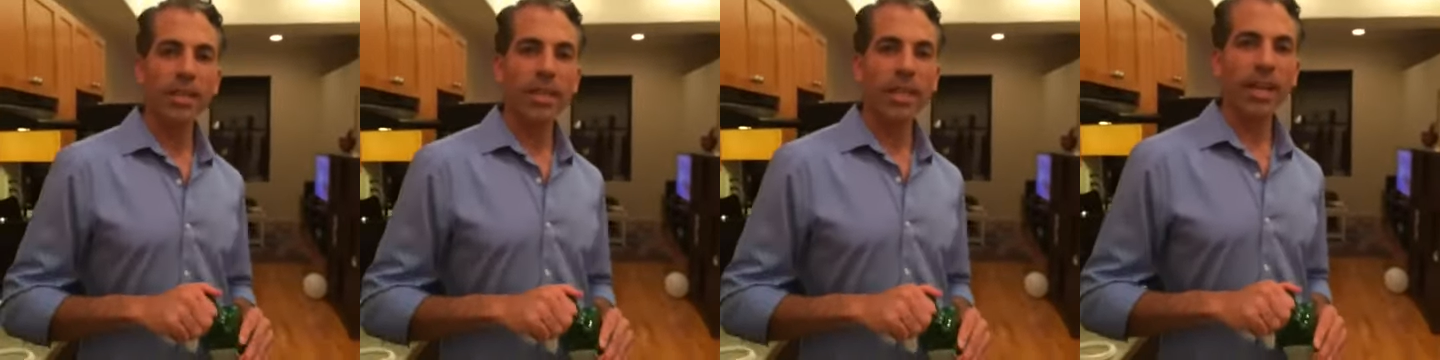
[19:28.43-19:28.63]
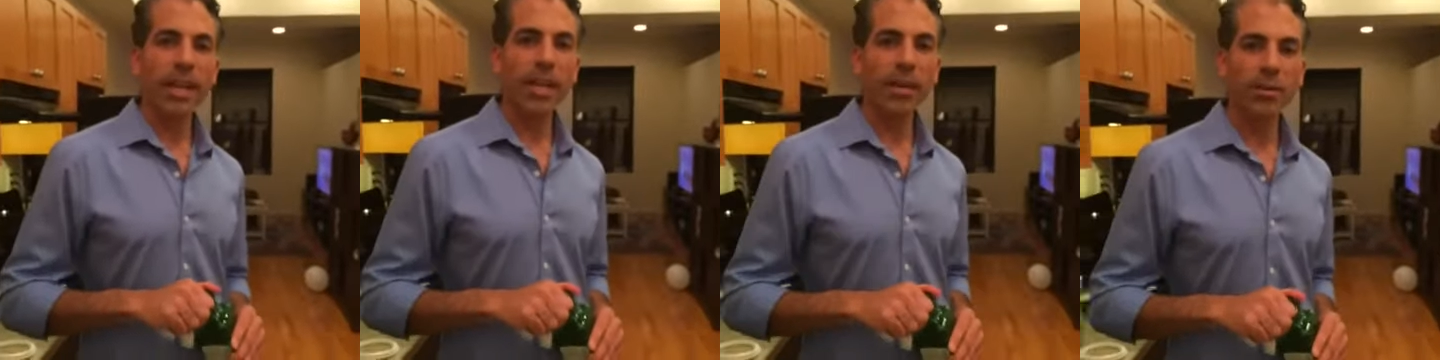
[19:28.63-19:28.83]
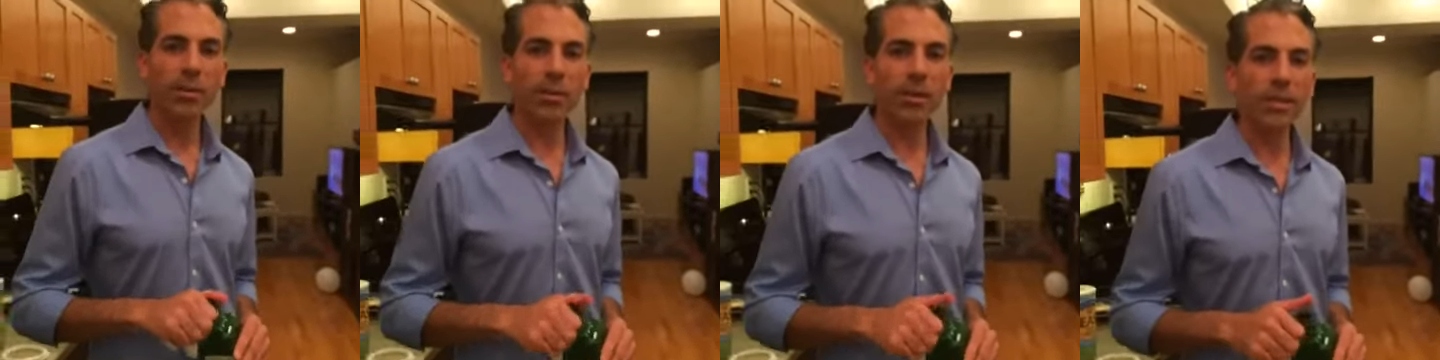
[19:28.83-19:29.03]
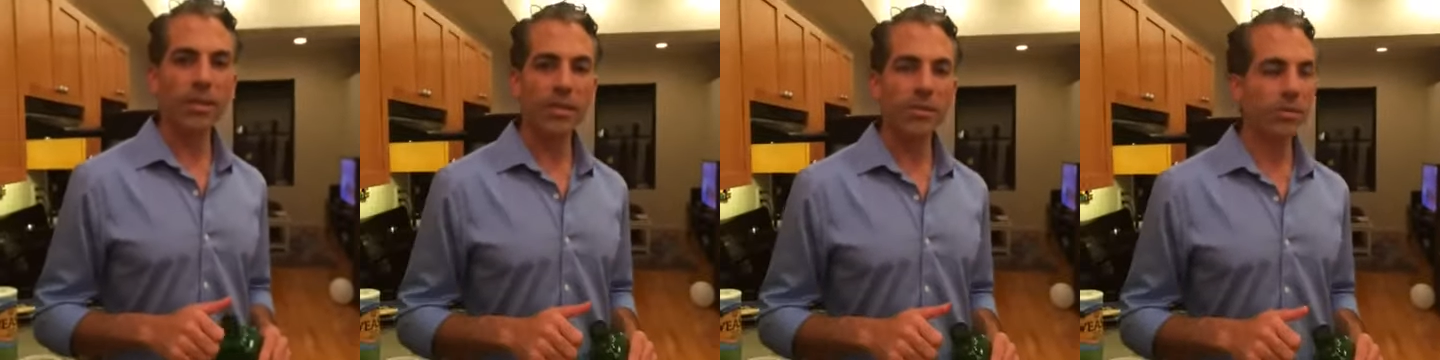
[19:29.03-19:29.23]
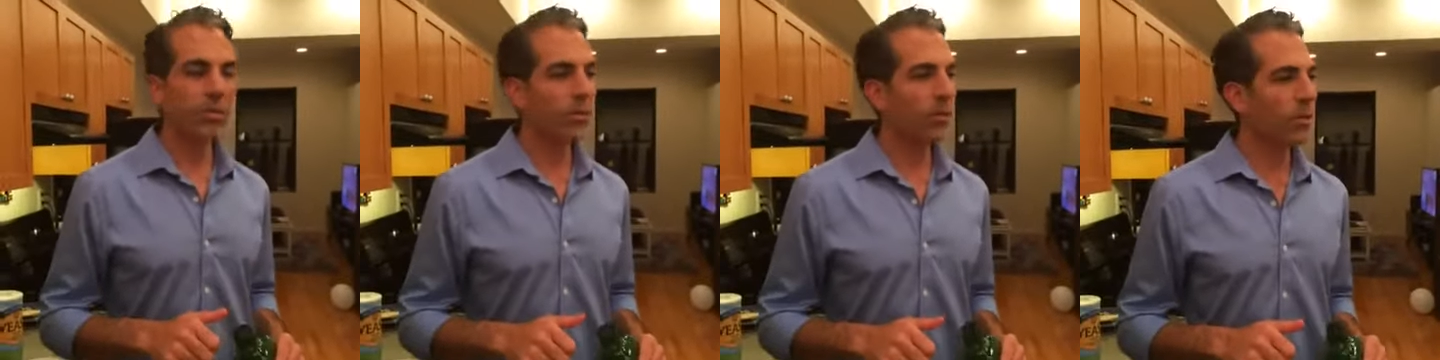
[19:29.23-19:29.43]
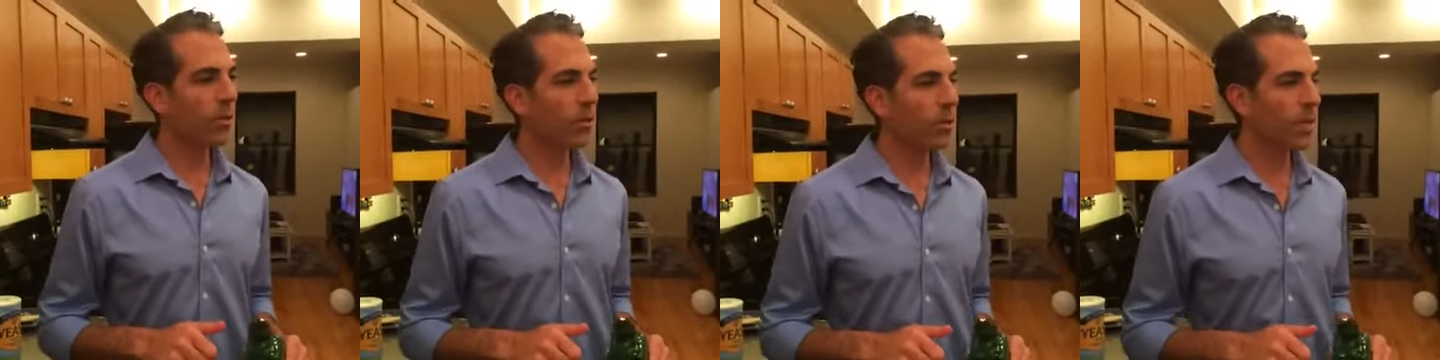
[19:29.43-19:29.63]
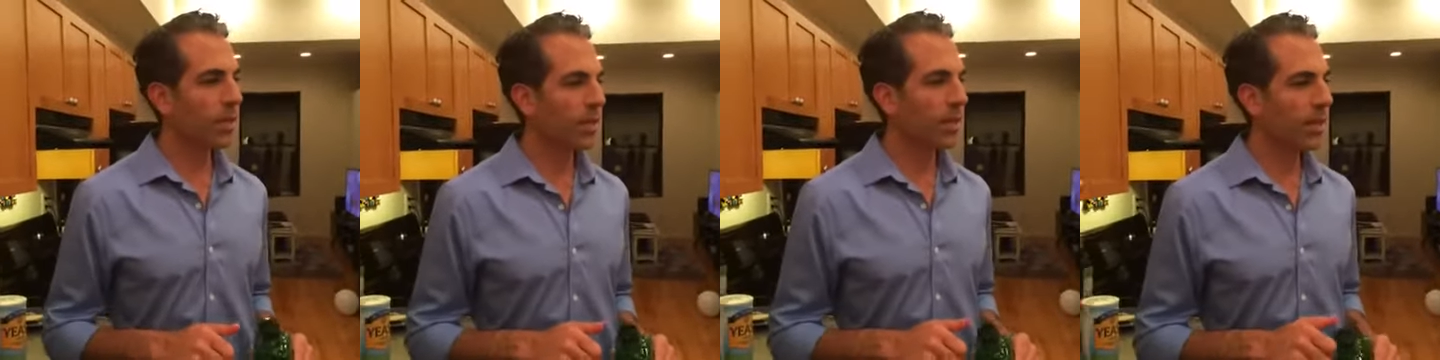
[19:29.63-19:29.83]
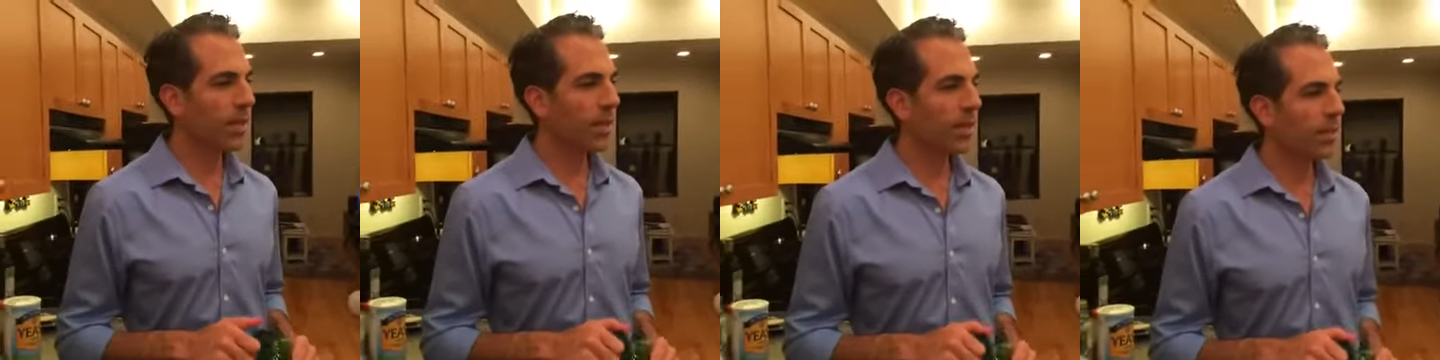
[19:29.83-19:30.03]
how things are
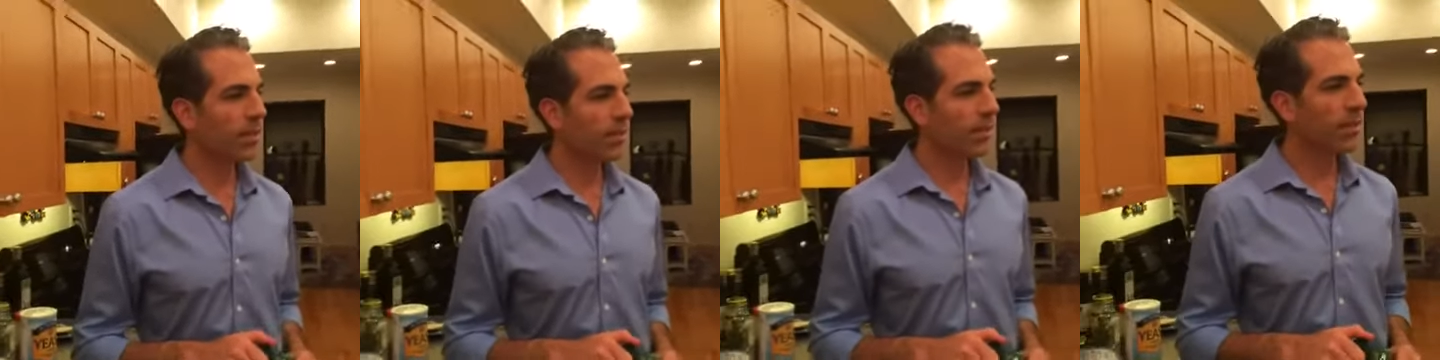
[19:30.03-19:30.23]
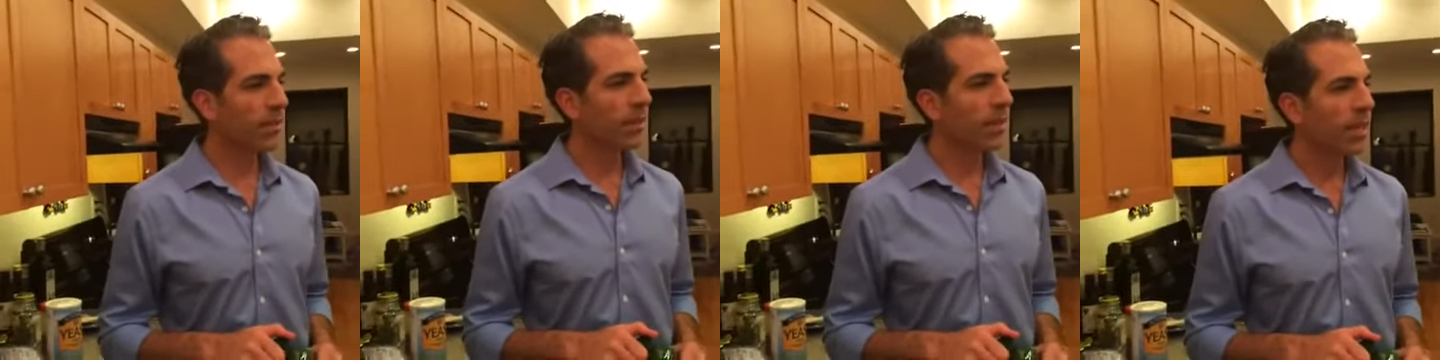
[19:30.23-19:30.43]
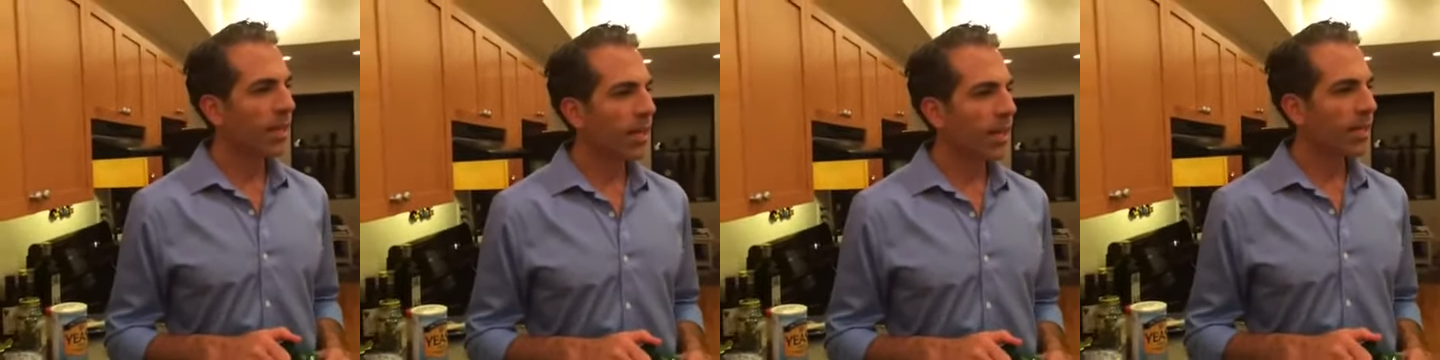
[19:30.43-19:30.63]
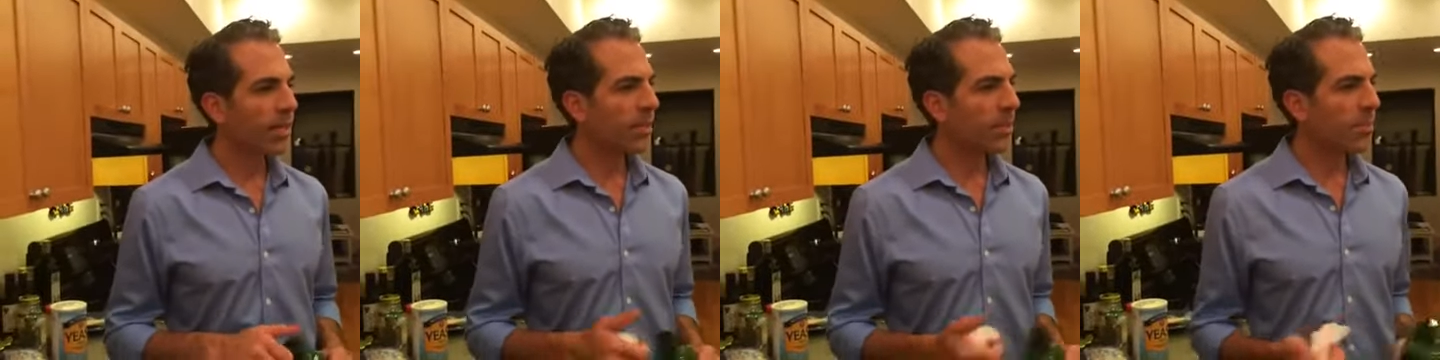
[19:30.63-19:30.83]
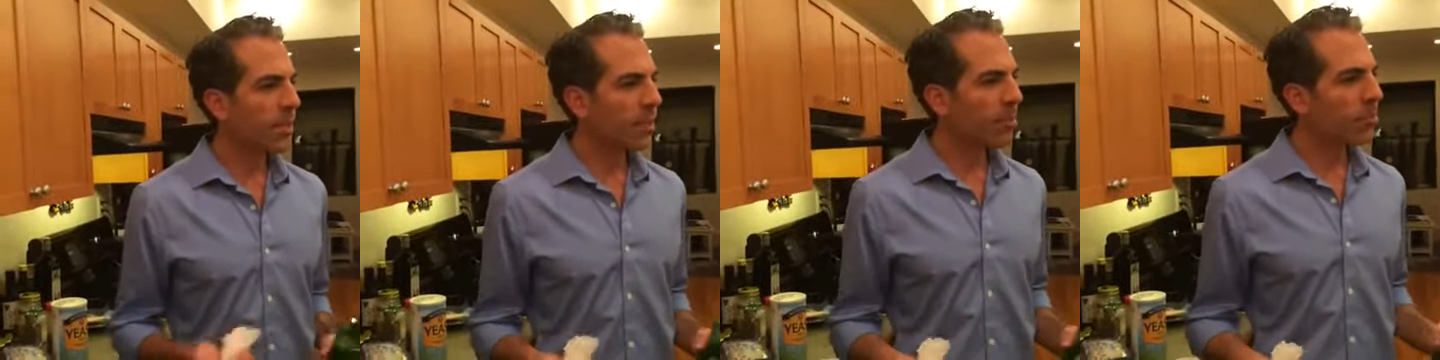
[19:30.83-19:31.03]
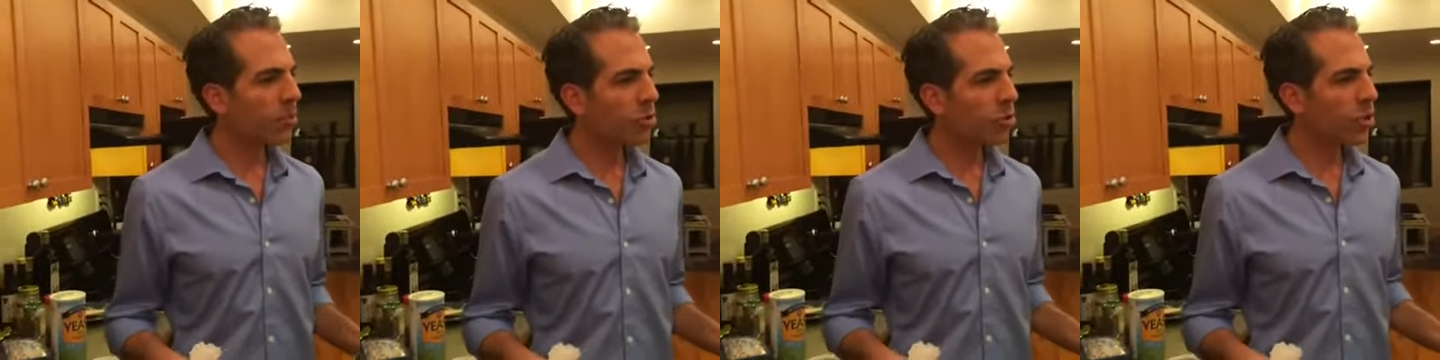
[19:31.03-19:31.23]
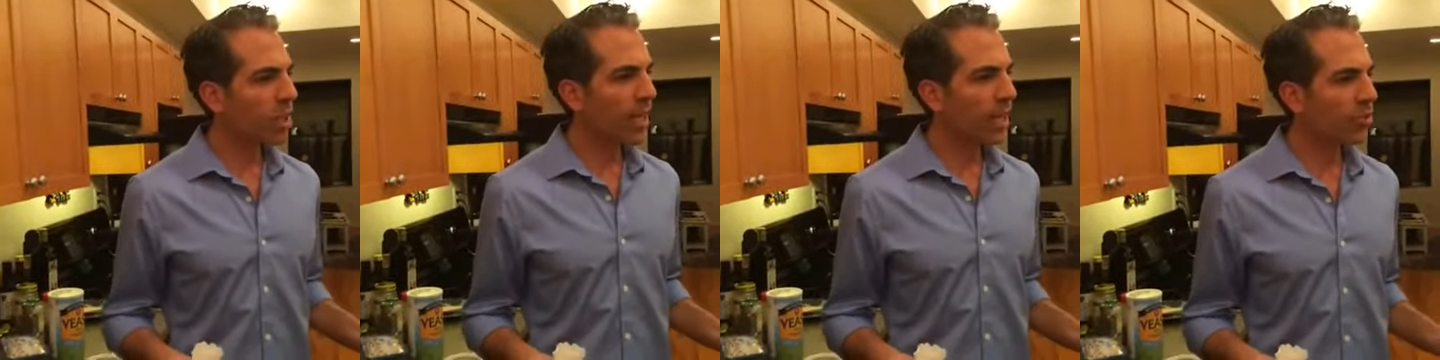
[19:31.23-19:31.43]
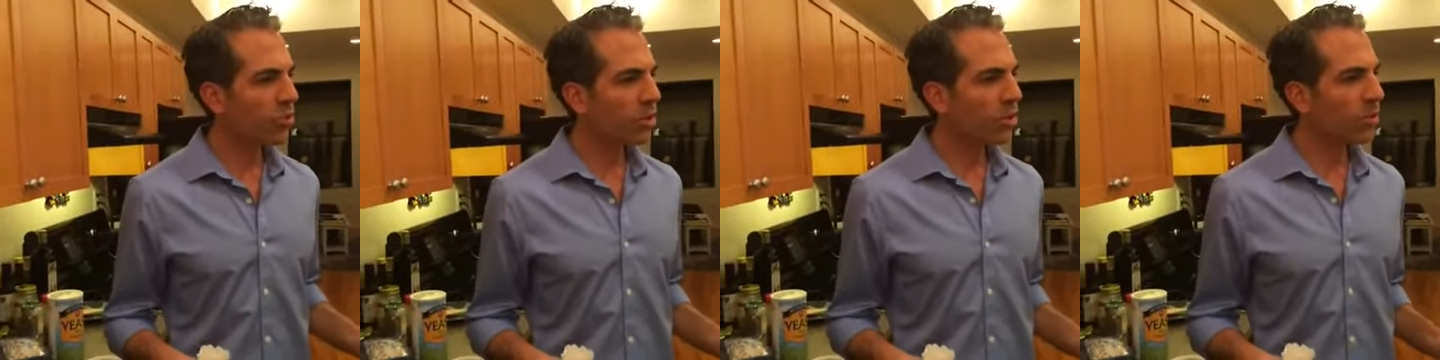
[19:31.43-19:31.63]
going and sometimes
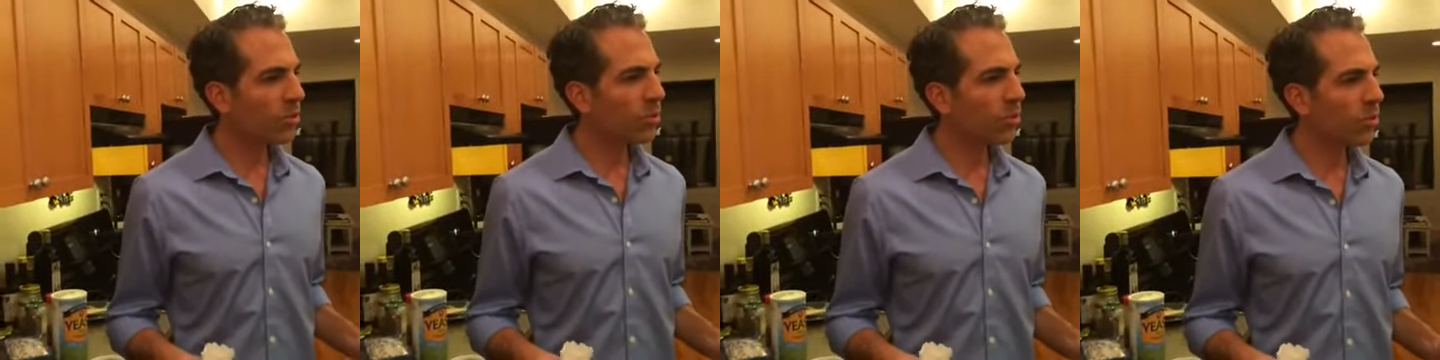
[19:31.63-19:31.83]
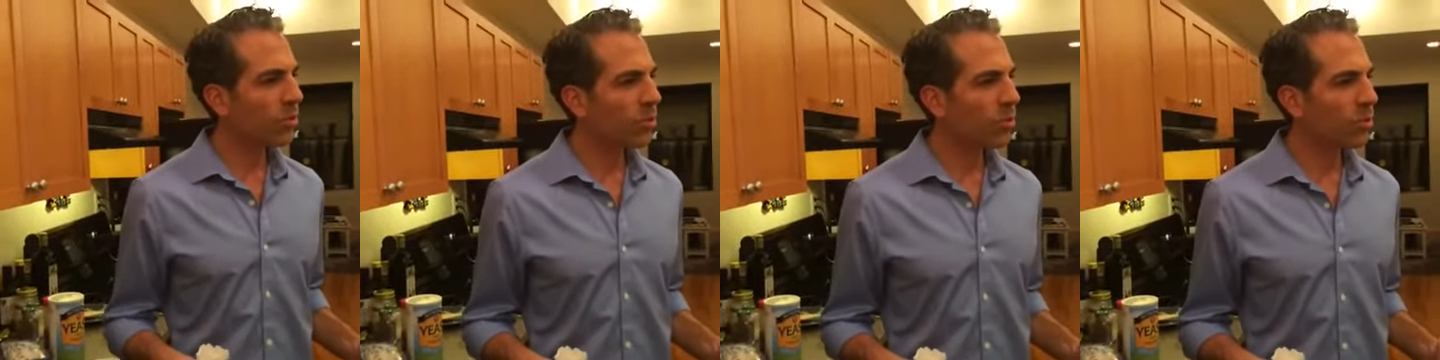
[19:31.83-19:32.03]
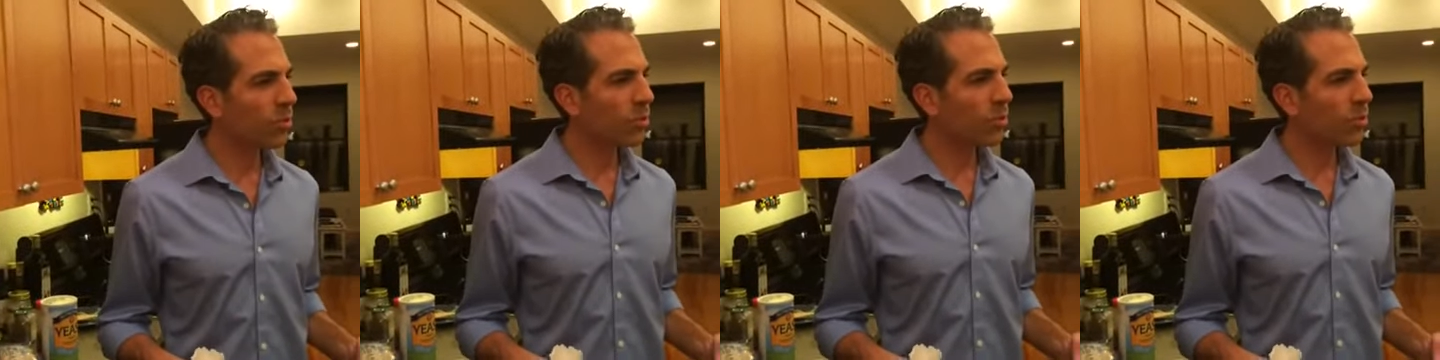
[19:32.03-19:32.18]
change it to